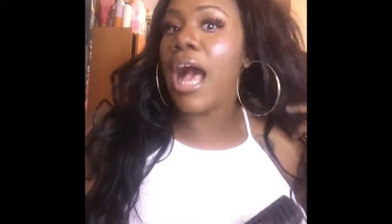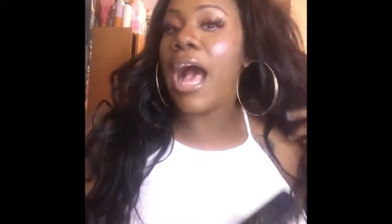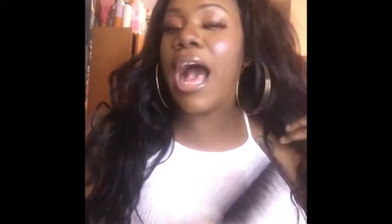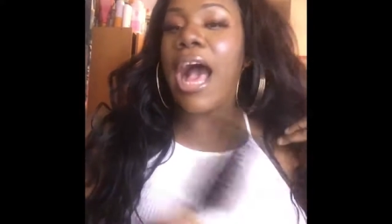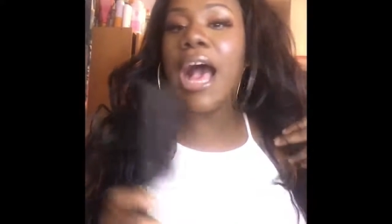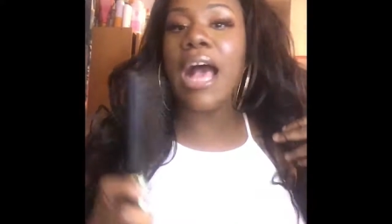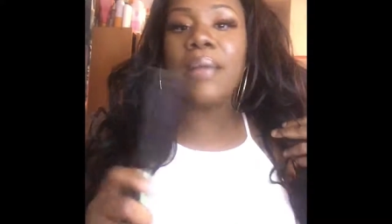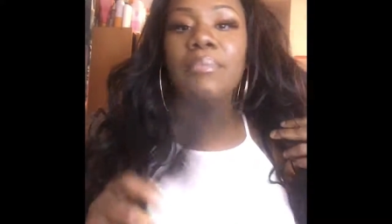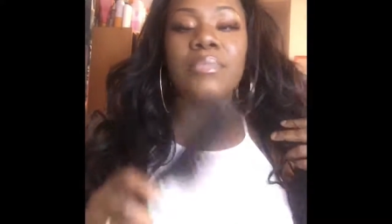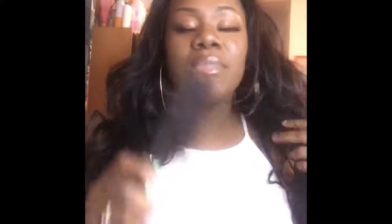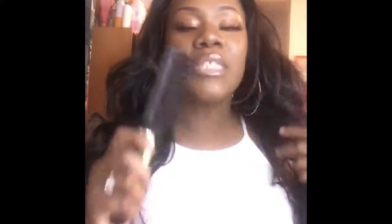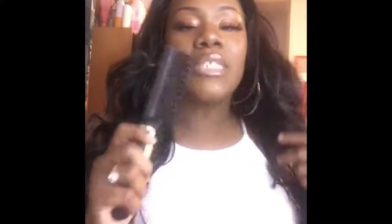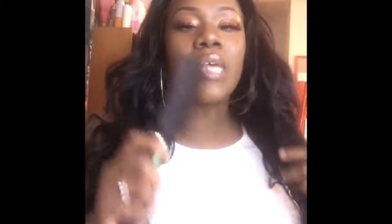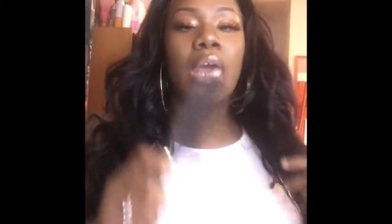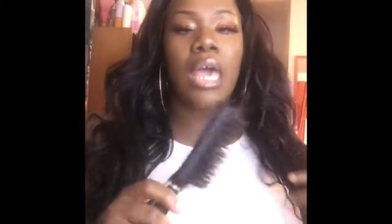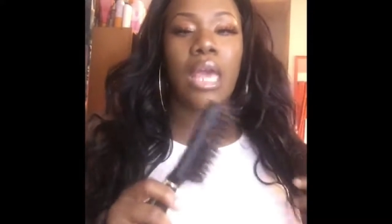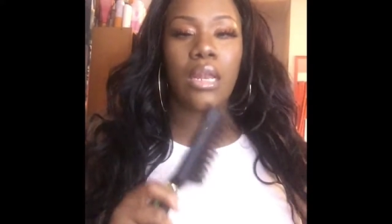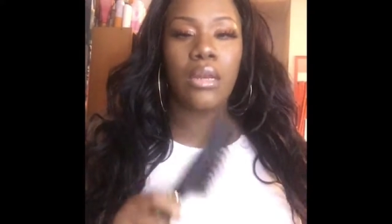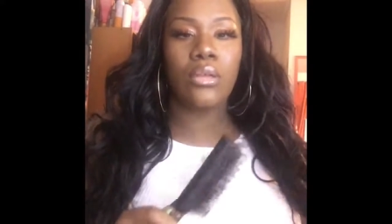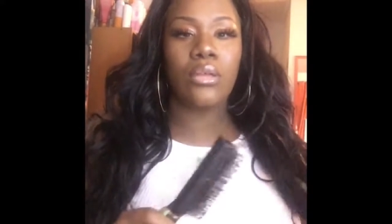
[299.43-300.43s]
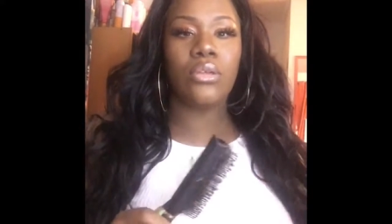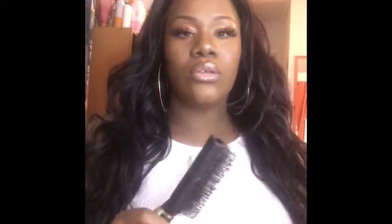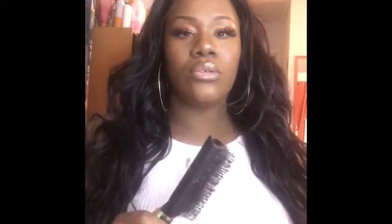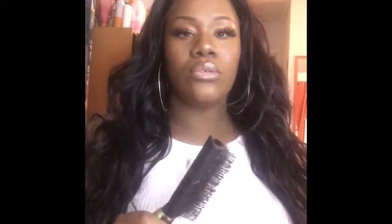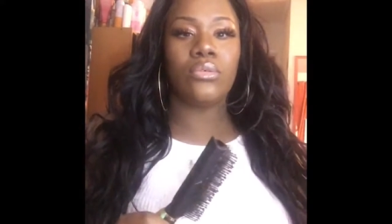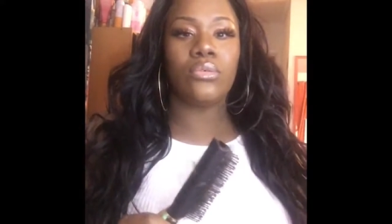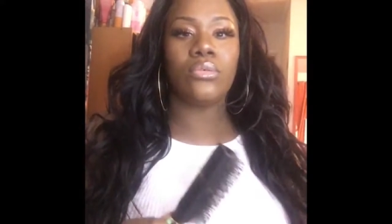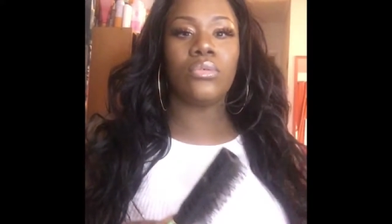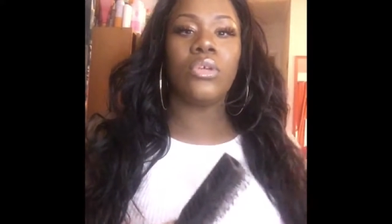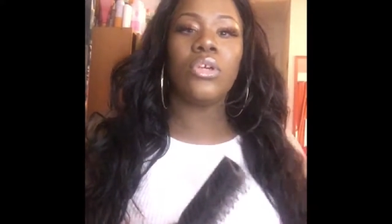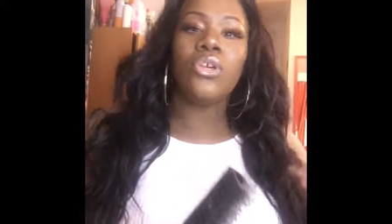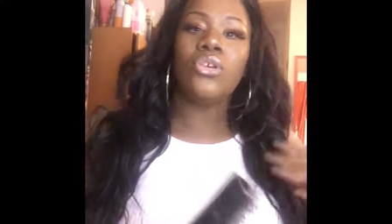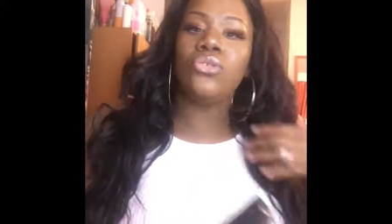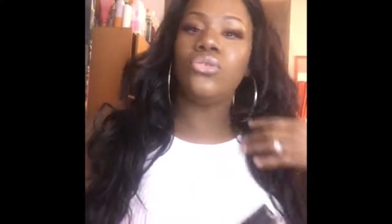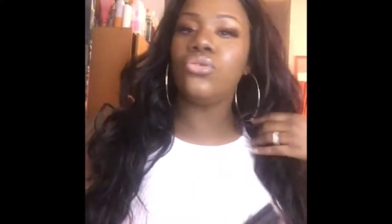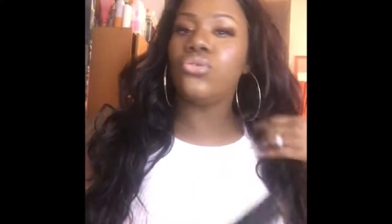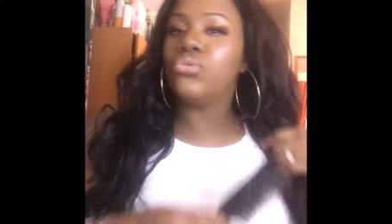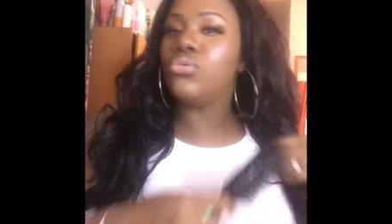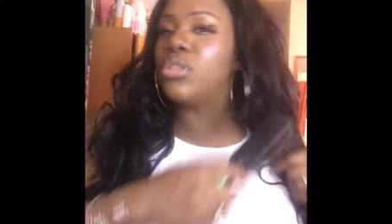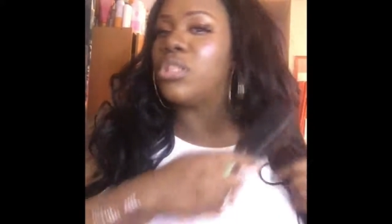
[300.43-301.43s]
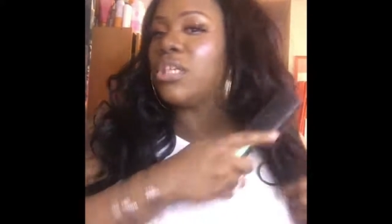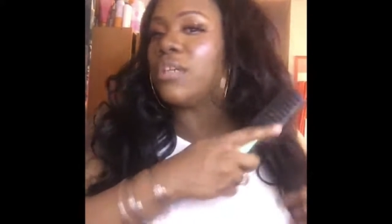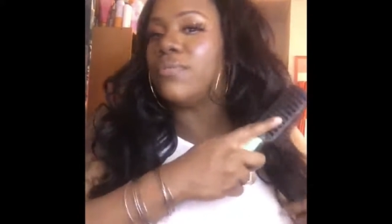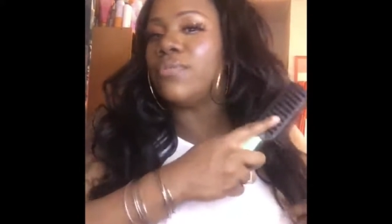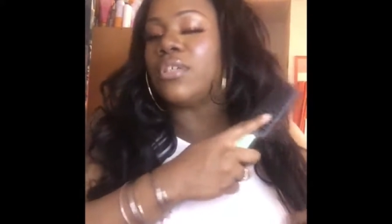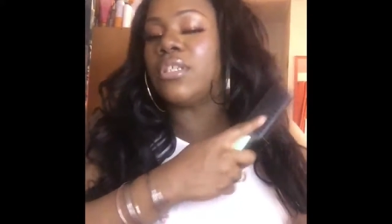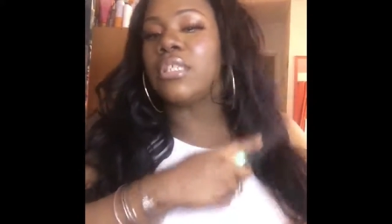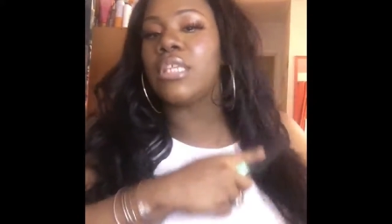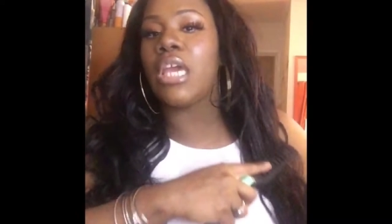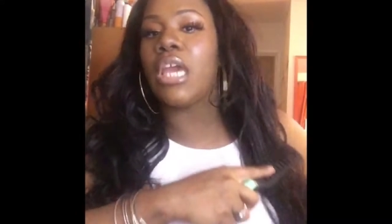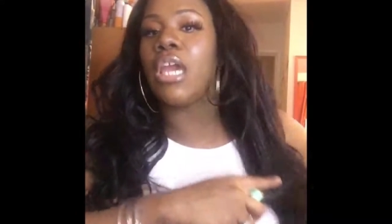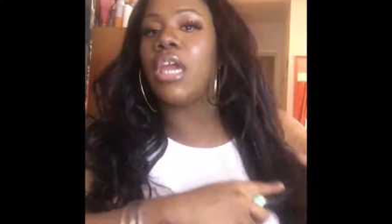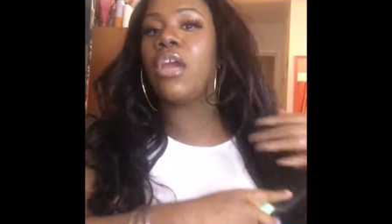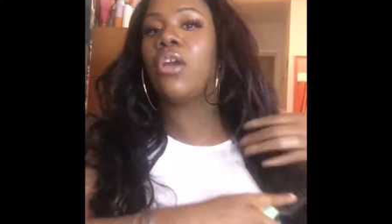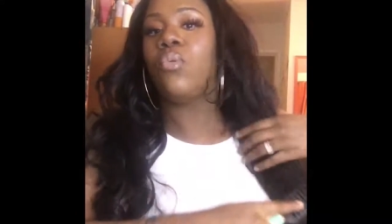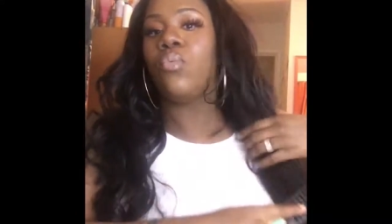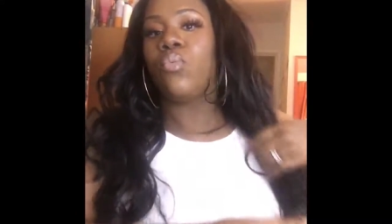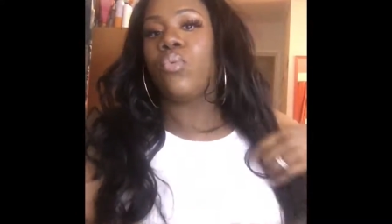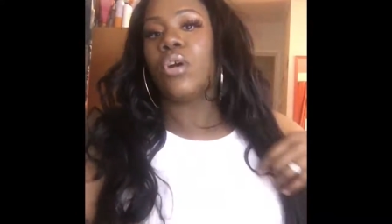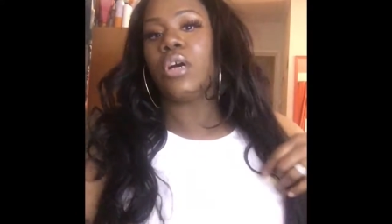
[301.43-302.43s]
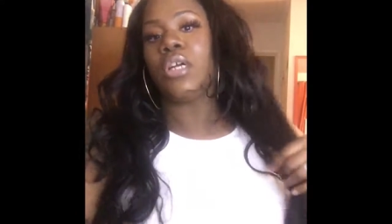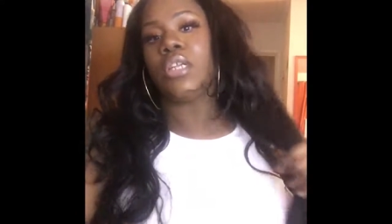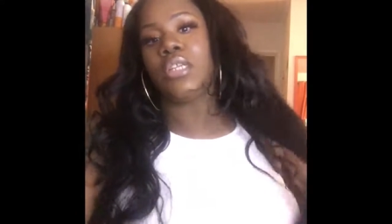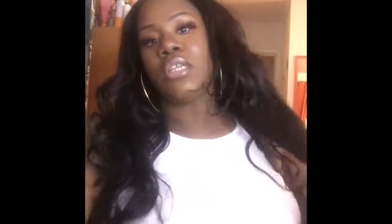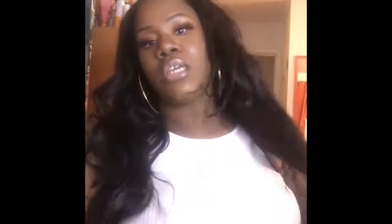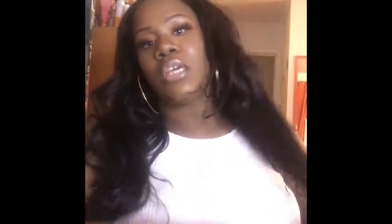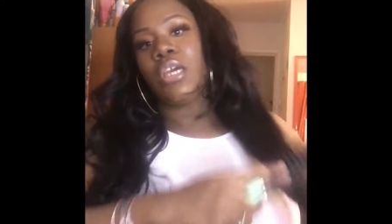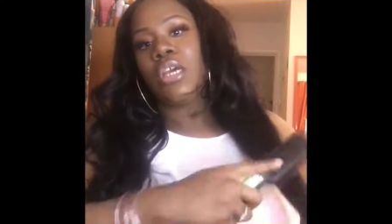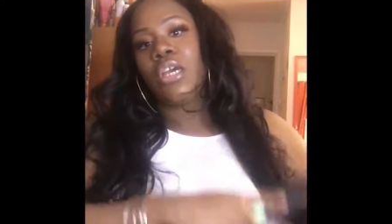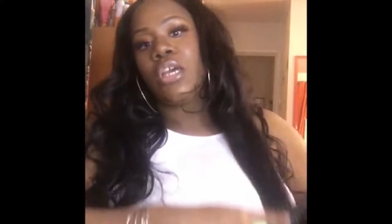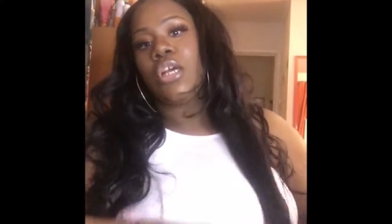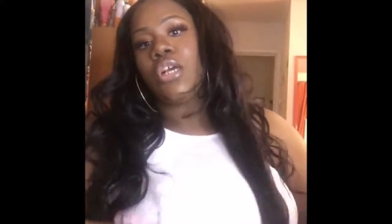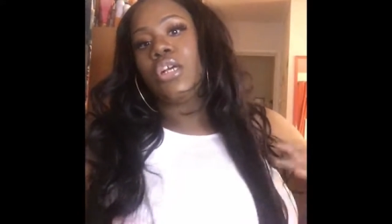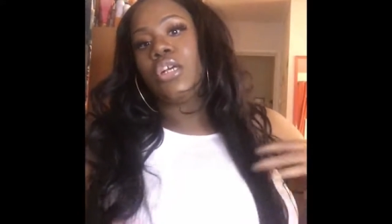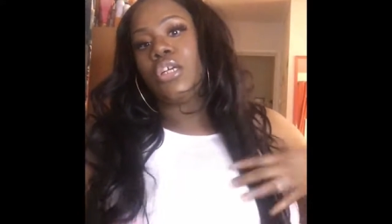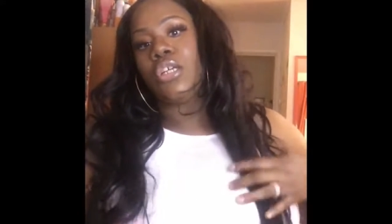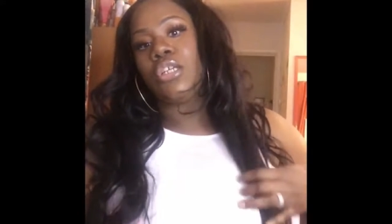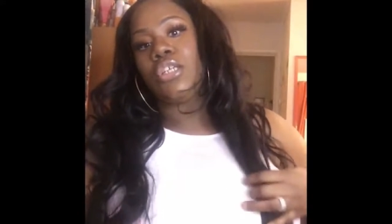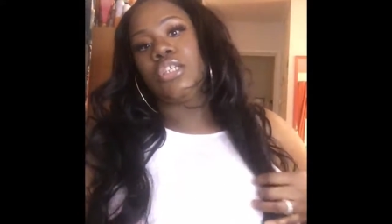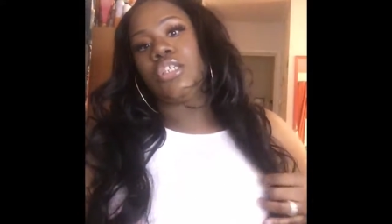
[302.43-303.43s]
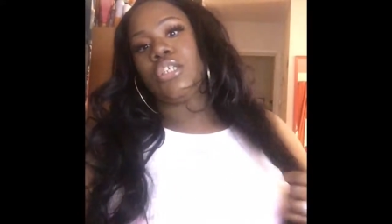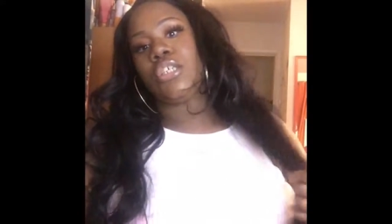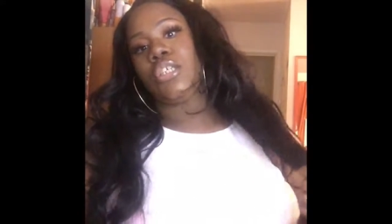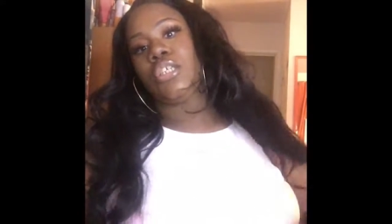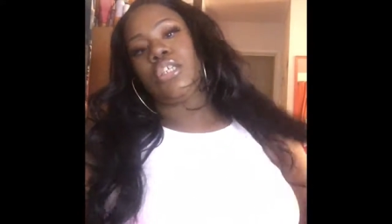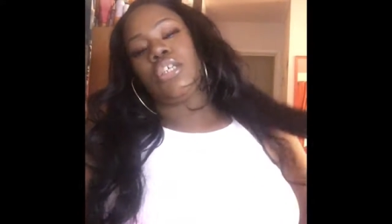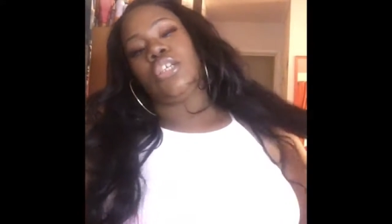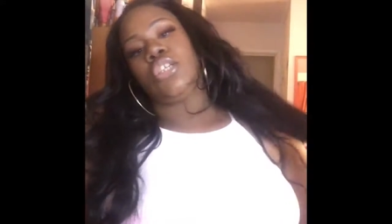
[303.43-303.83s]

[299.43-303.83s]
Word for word: I'm telling you, you give this hair one good